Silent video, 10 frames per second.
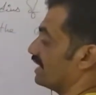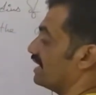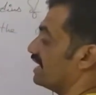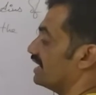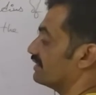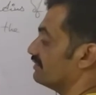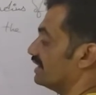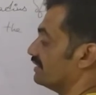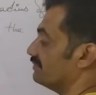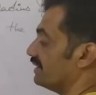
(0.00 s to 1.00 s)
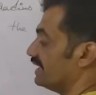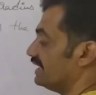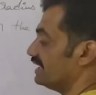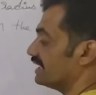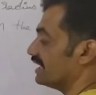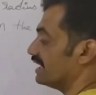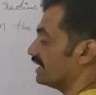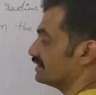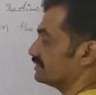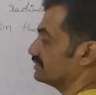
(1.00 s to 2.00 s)
r1 by
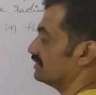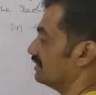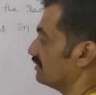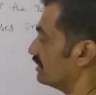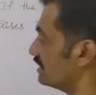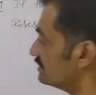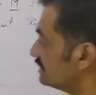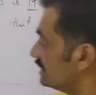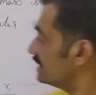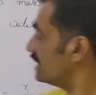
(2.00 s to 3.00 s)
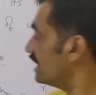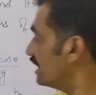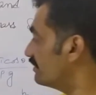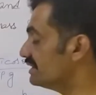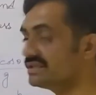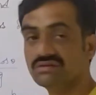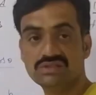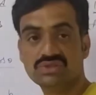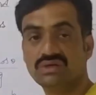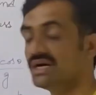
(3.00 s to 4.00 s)
r2. Observe that r1
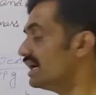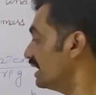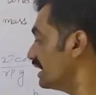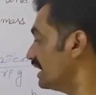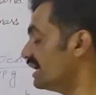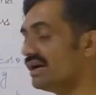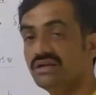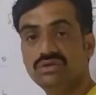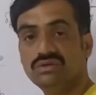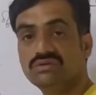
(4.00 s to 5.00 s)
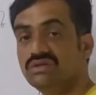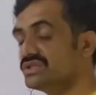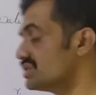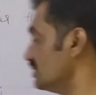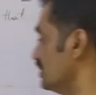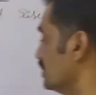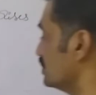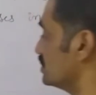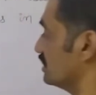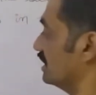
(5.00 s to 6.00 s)
equals to r and r2 equals
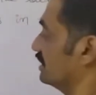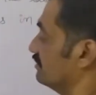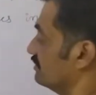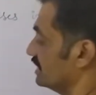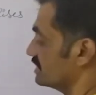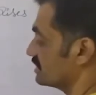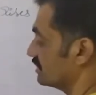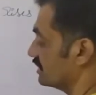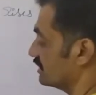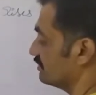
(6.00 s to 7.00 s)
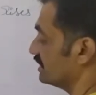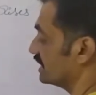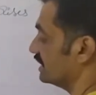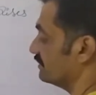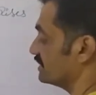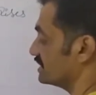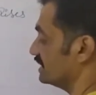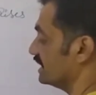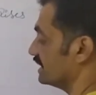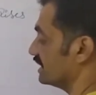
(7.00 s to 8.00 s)
to r. Based on that, we can
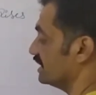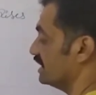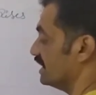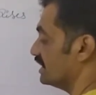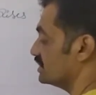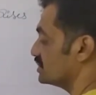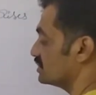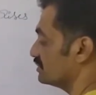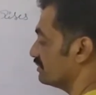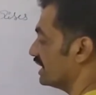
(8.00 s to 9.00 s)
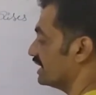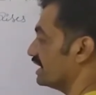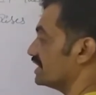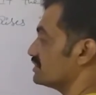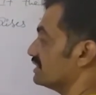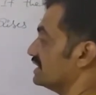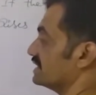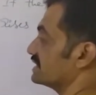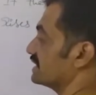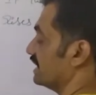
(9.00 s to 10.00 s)
represent that h2 by h1
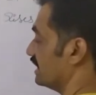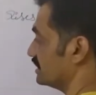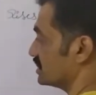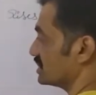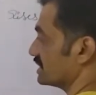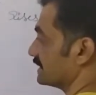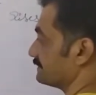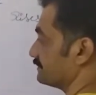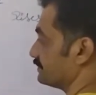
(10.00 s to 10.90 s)
is h.